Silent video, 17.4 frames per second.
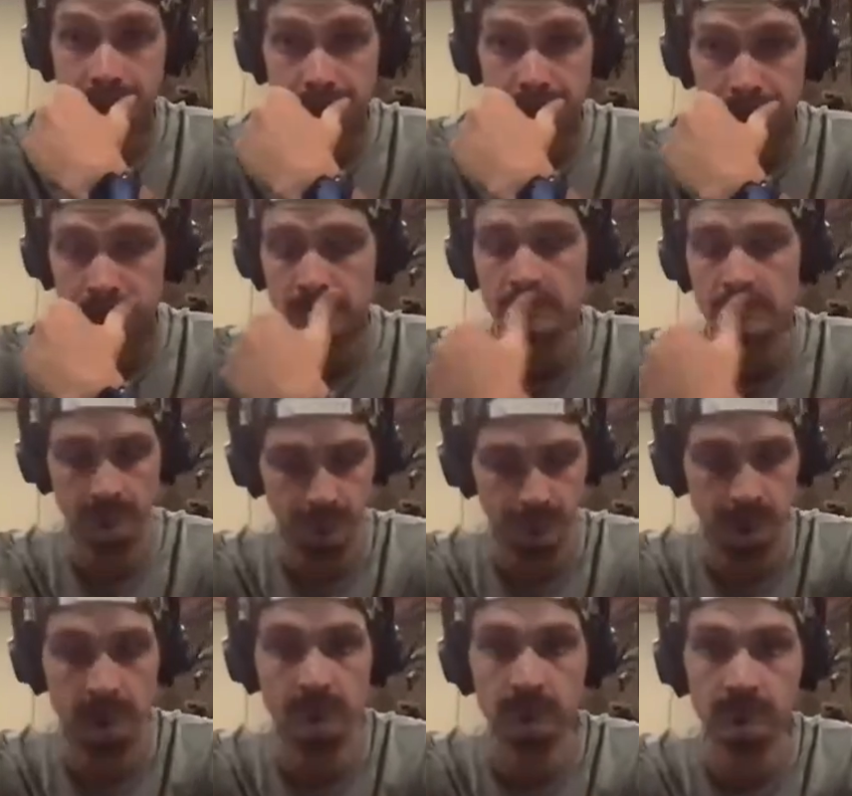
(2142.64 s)

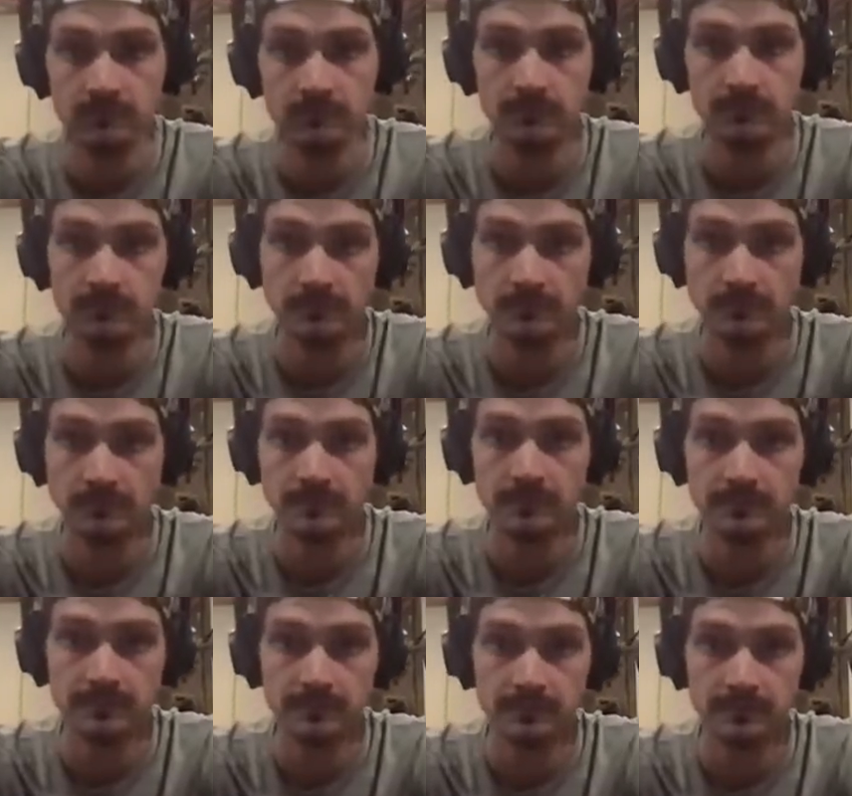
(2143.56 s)

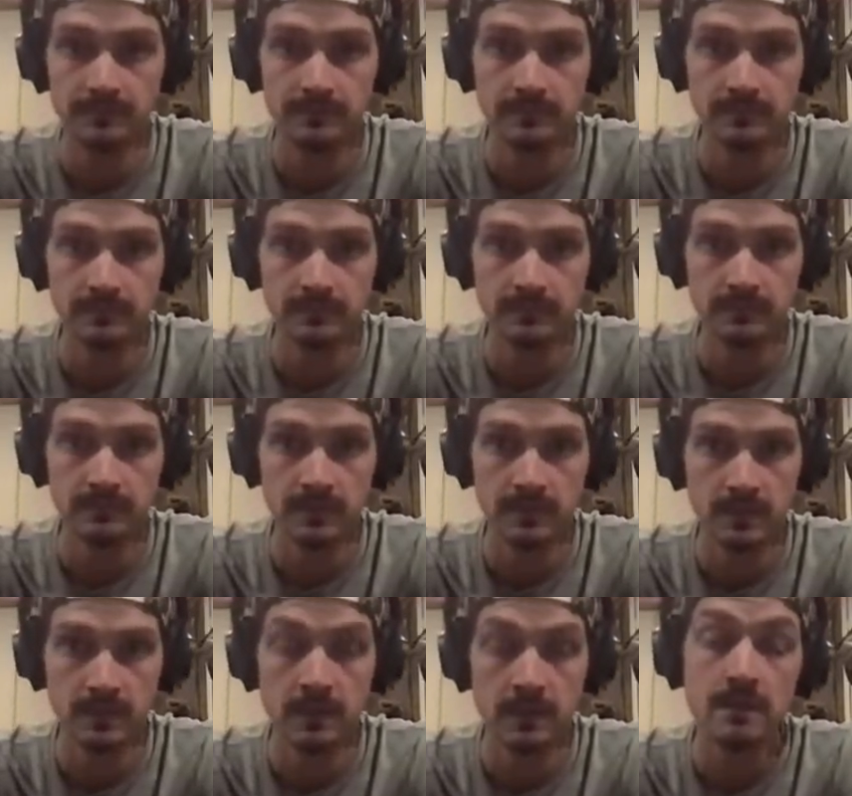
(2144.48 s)

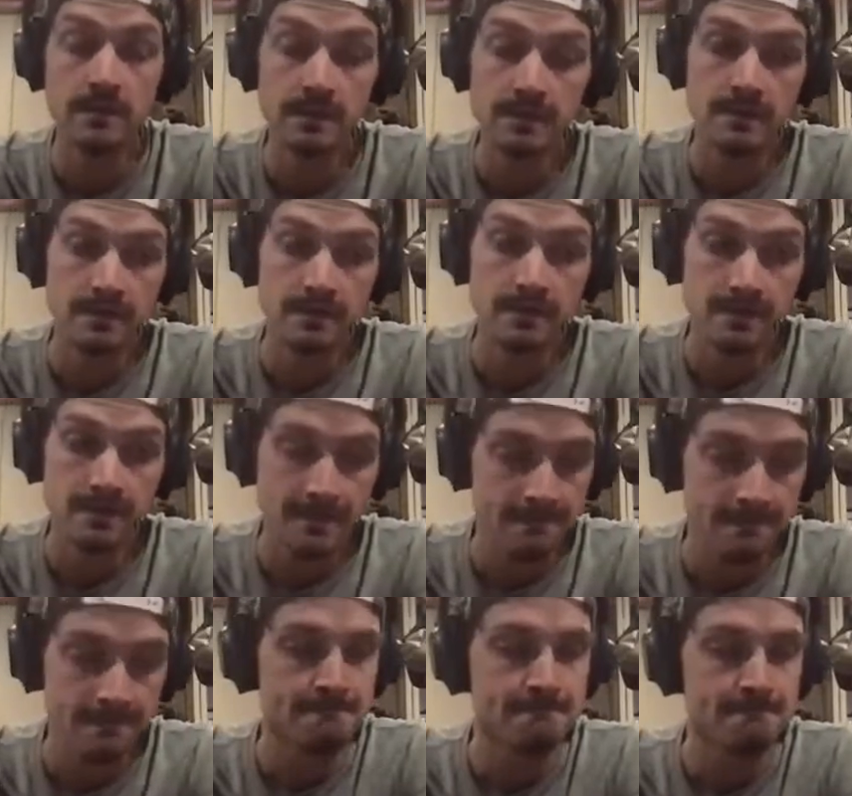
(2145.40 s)

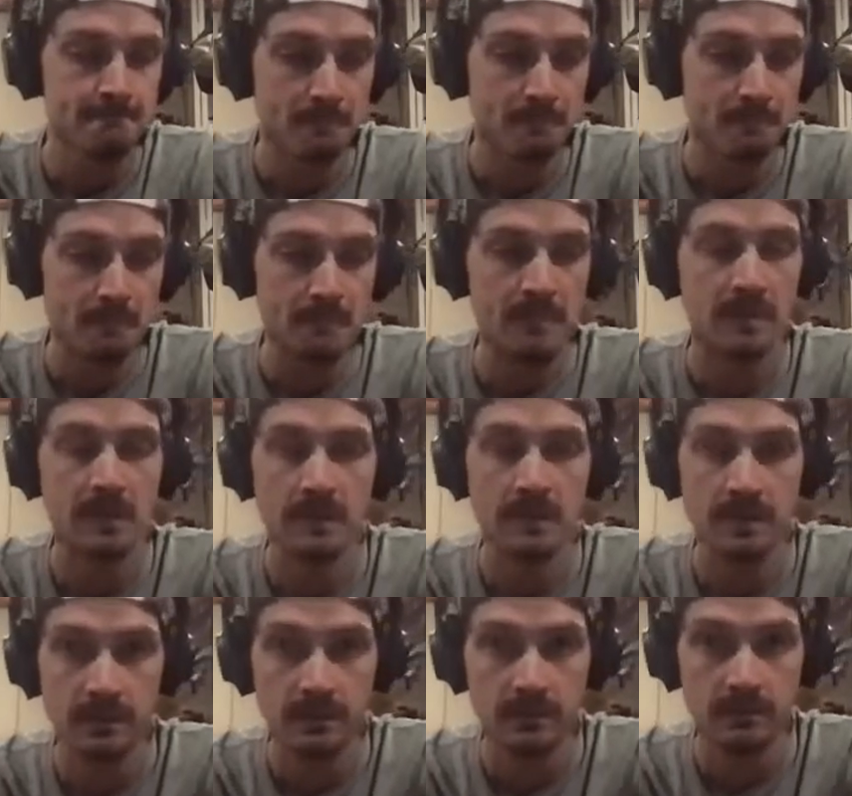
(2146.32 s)

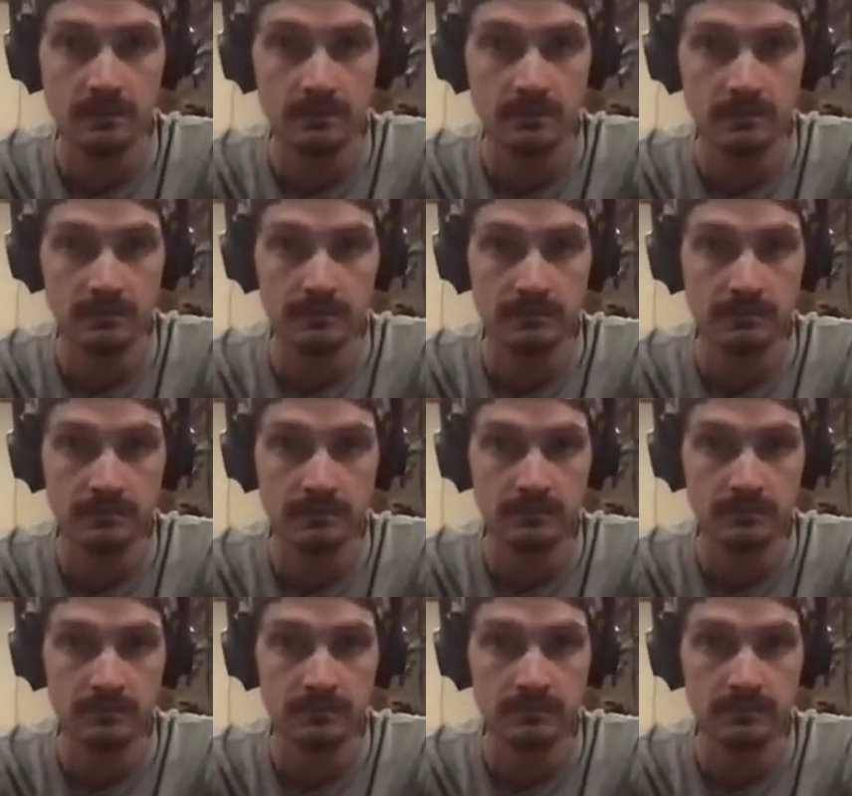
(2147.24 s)

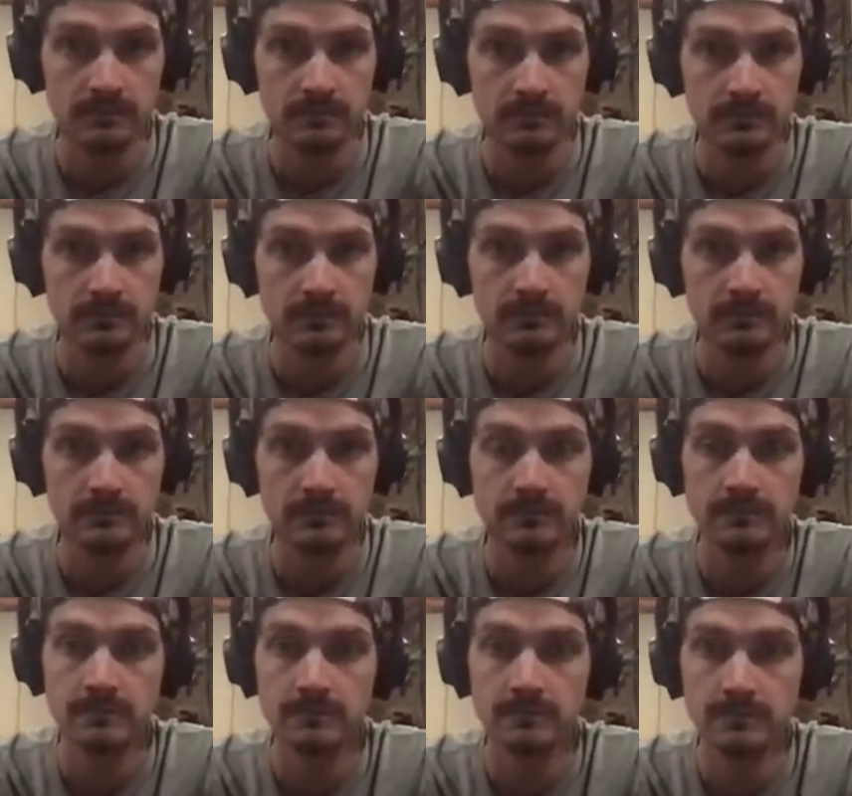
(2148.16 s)

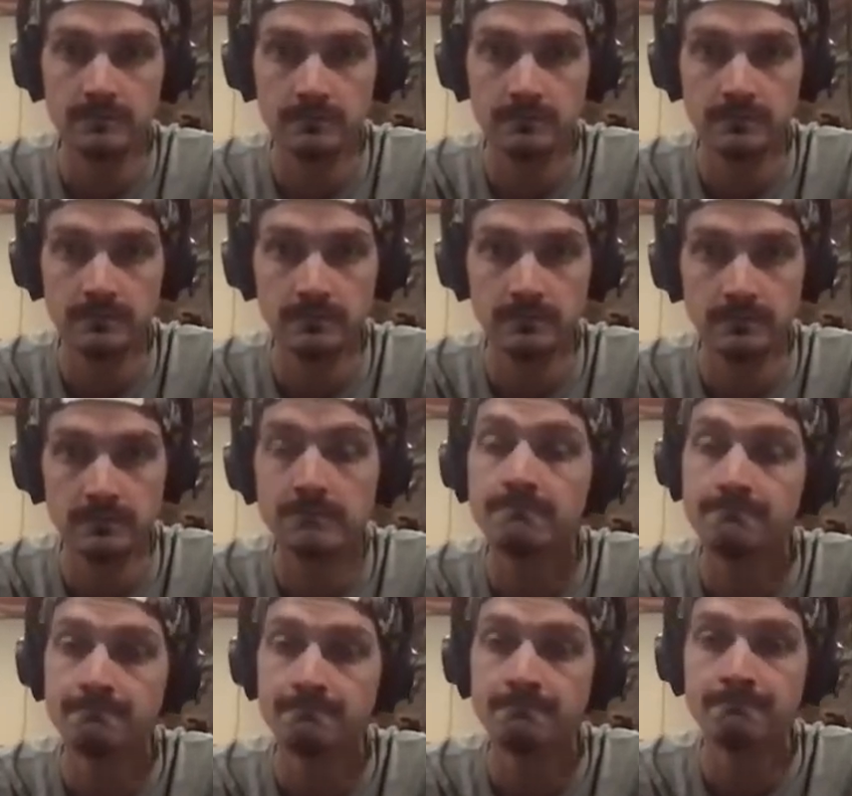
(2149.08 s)

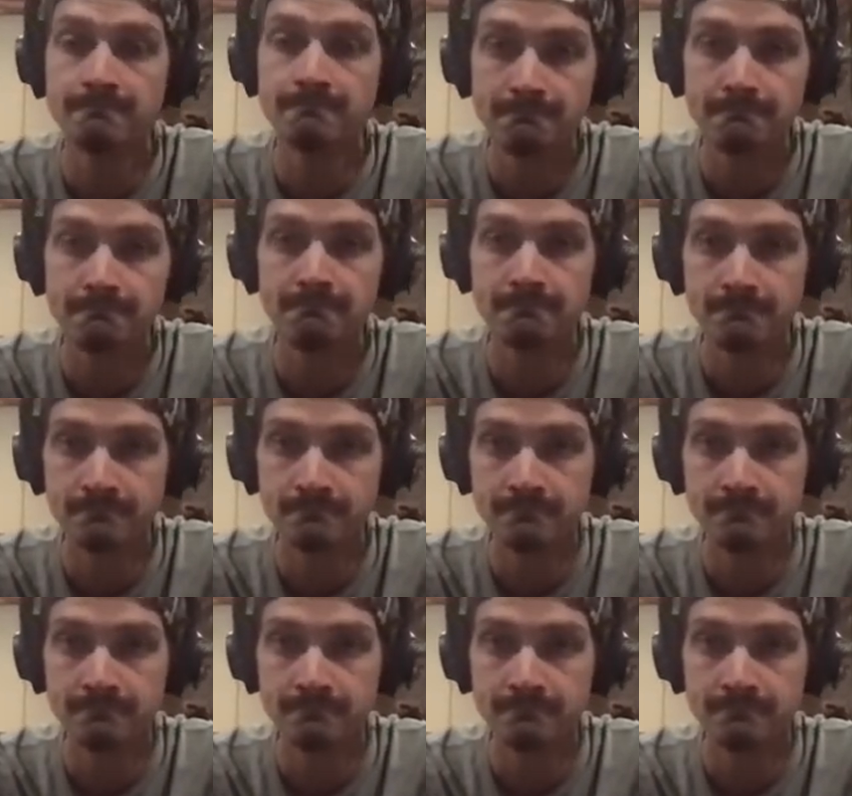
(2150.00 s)
The person shown says nothing.